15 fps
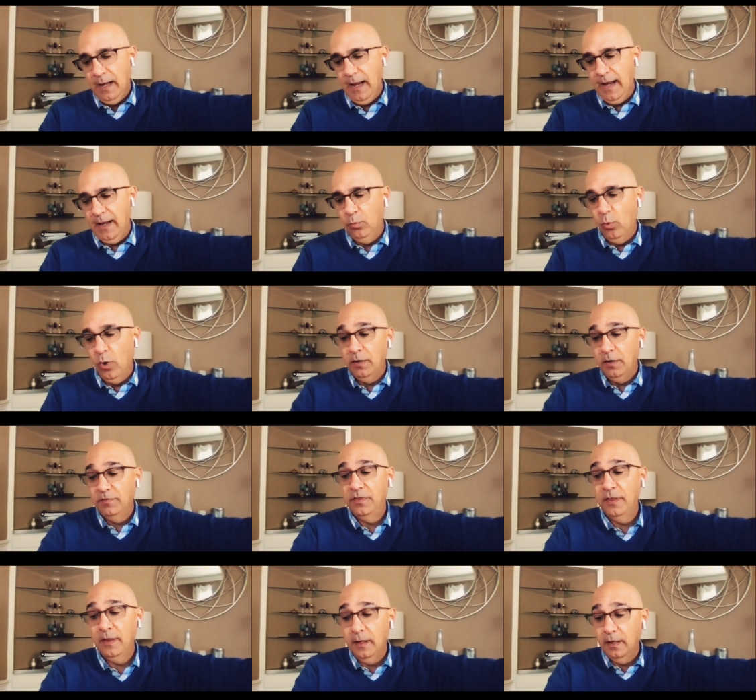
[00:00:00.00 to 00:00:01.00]
And one
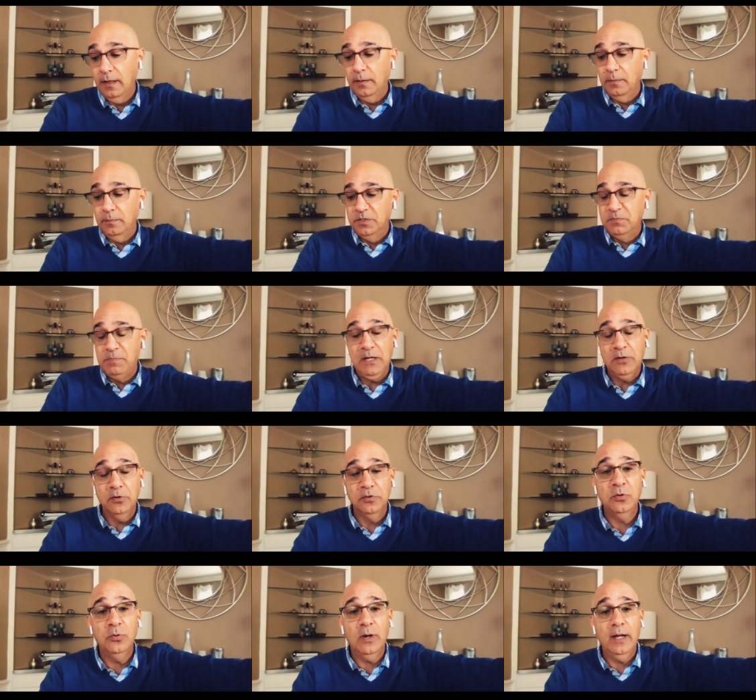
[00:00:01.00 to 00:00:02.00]
of the
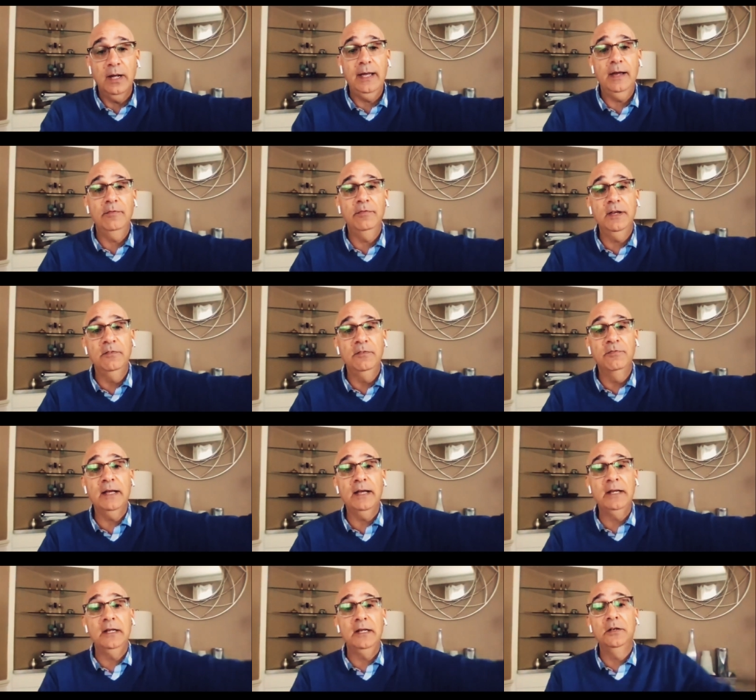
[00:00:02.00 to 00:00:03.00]
speakers who I have
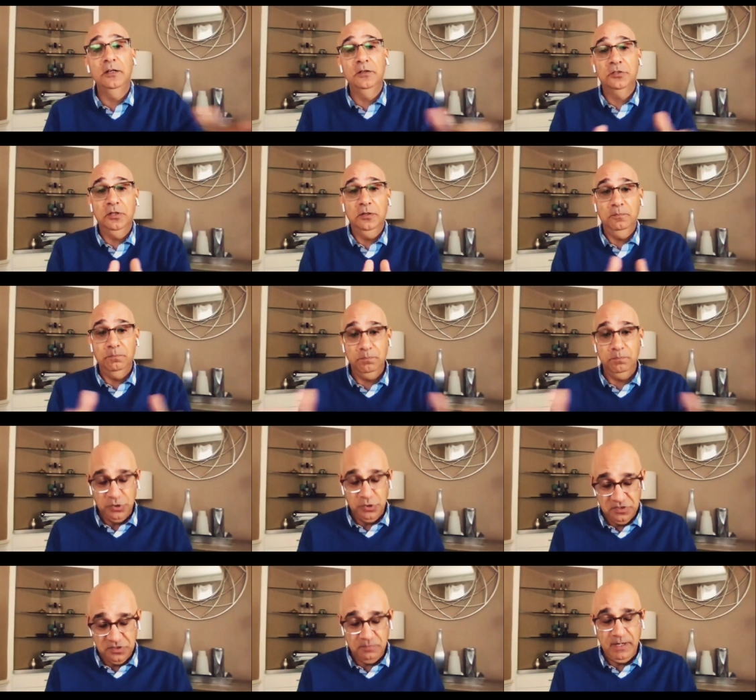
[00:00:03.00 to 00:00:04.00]
invited to
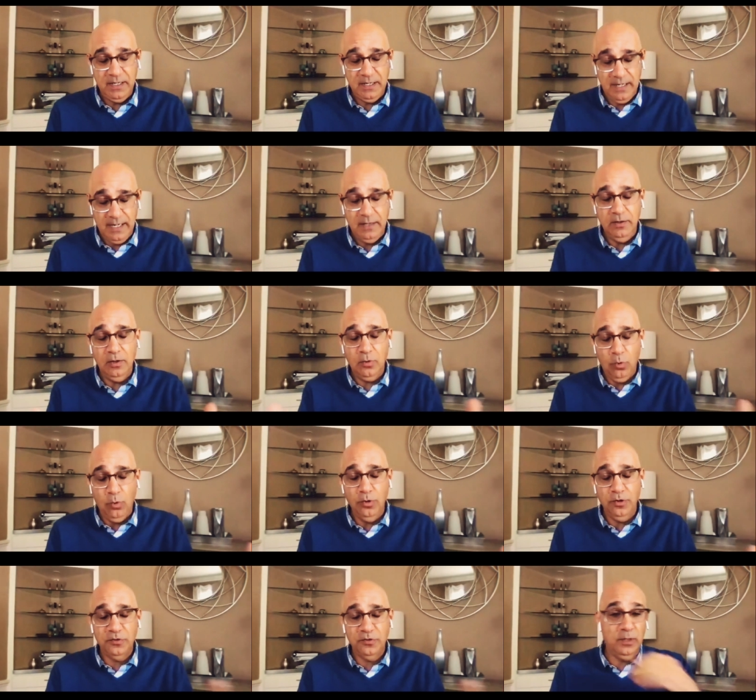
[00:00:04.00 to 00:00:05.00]
participate in the
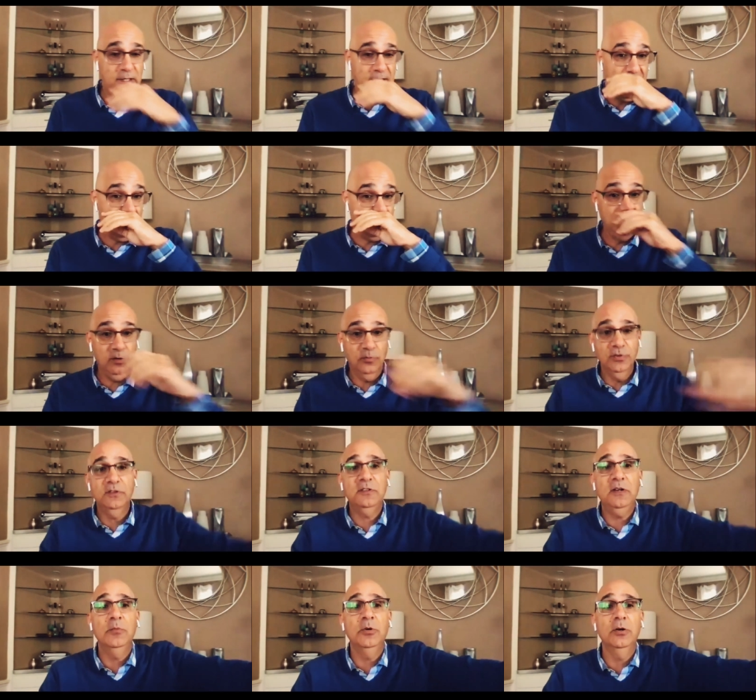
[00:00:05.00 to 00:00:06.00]
course when it happens over the
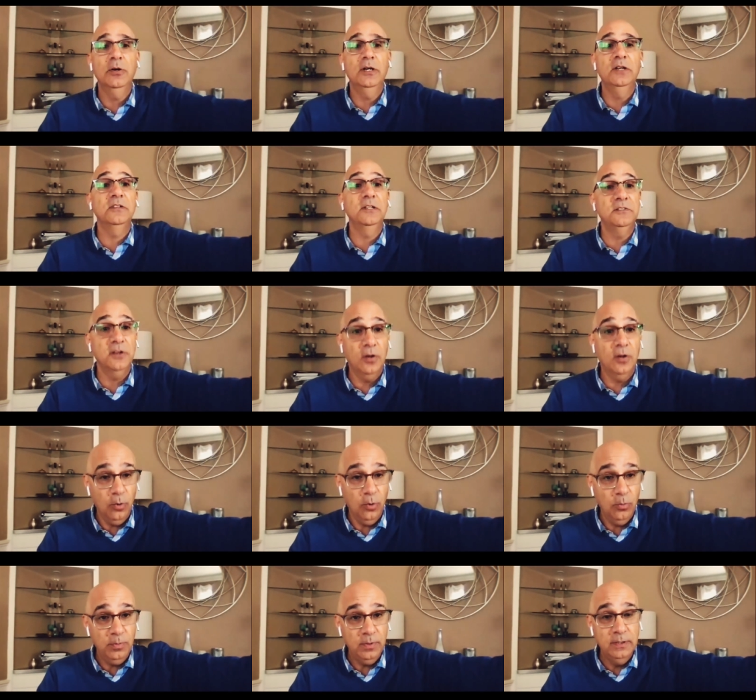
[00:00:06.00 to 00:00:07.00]
summer is Lisa
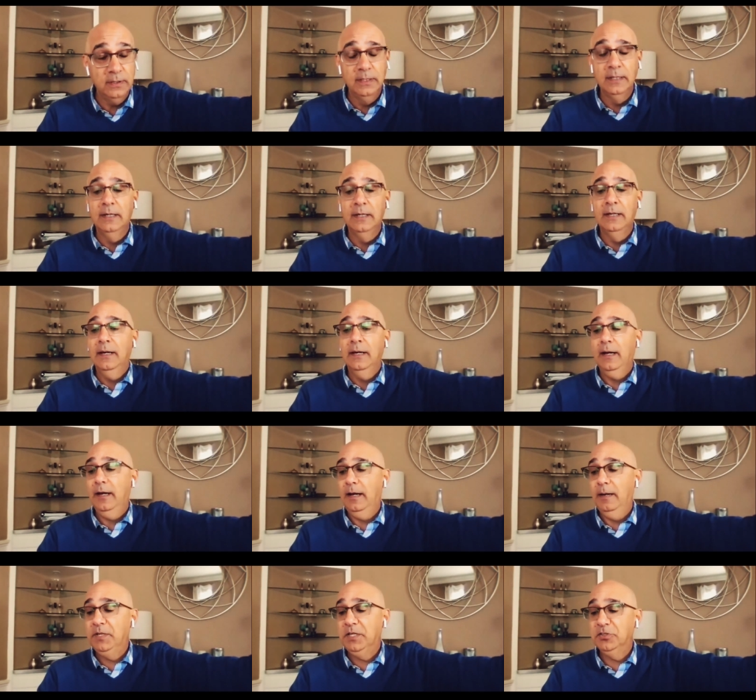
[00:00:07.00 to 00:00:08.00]

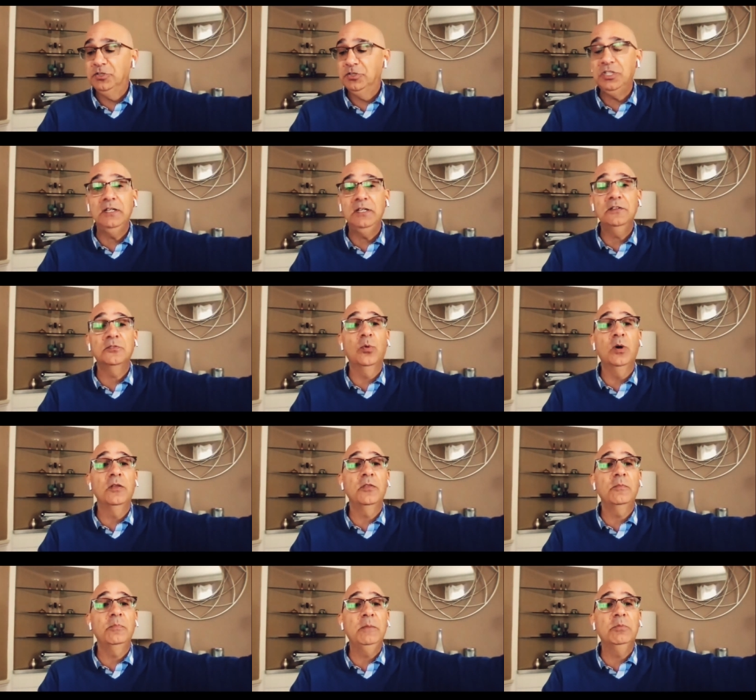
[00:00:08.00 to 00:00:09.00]
Holme, because she is one
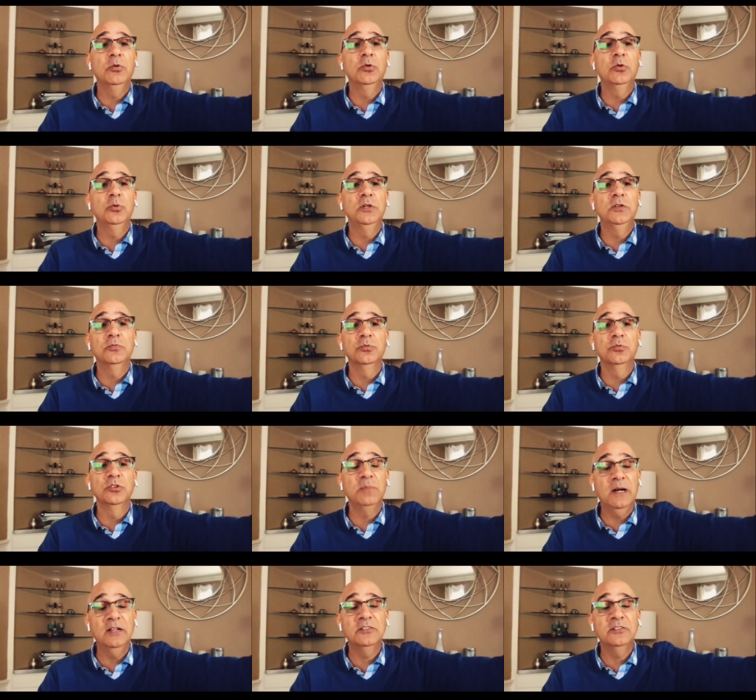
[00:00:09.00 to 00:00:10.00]
of the people who is
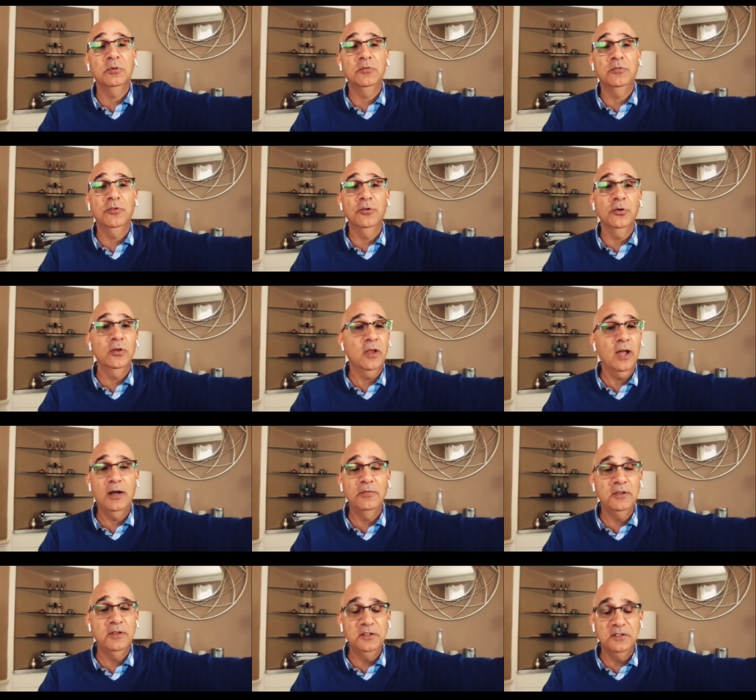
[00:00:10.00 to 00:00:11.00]
responsible for a lot
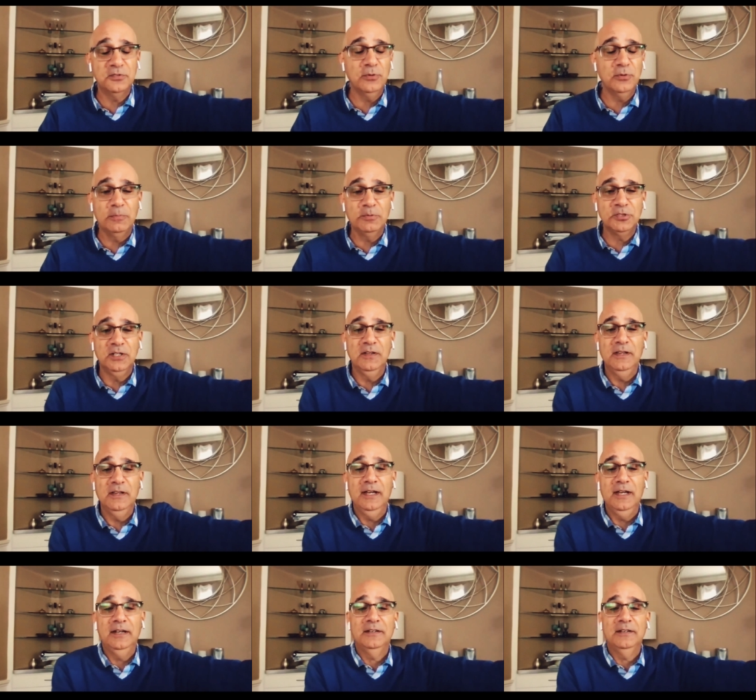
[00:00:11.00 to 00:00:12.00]
of the disruption
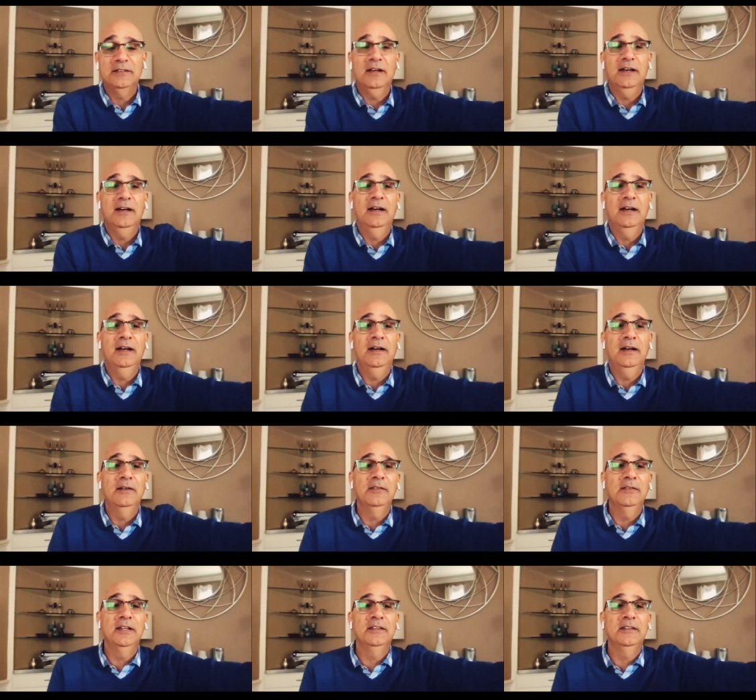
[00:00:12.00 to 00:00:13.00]
that
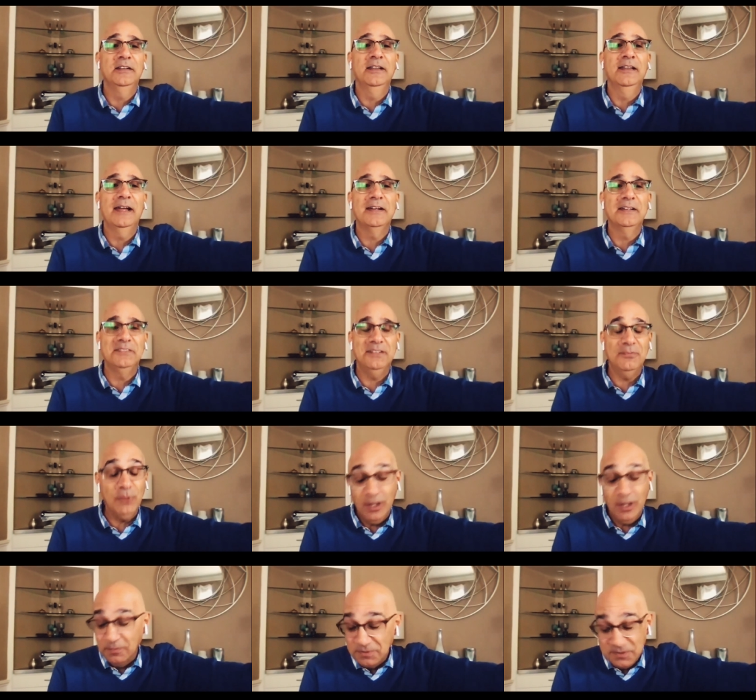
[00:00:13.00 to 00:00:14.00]
that legacy,
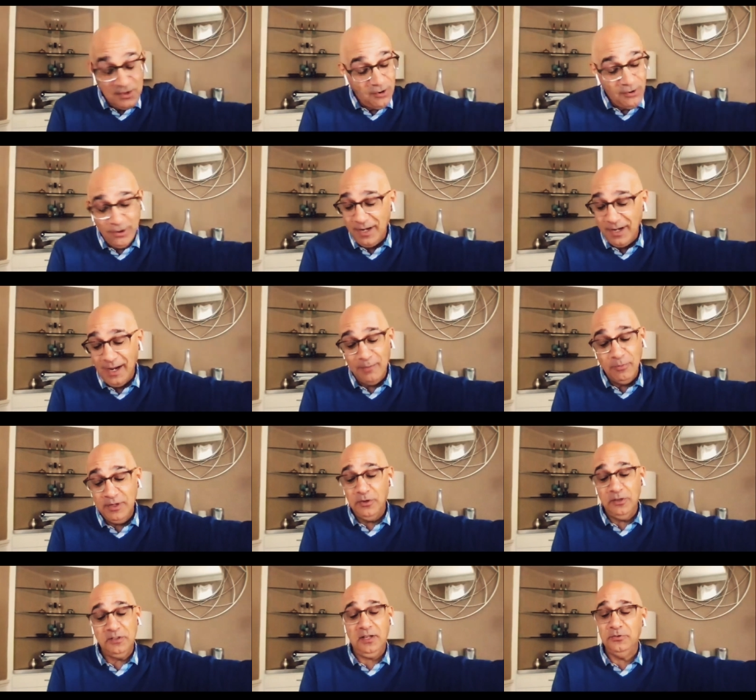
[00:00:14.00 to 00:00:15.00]
well, sorry, I'm here
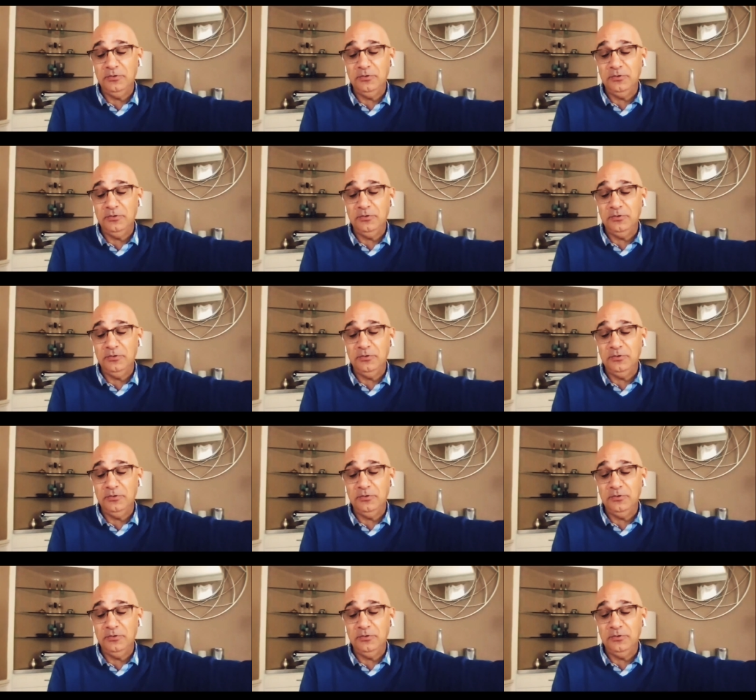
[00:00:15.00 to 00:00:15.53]
to tell the truth,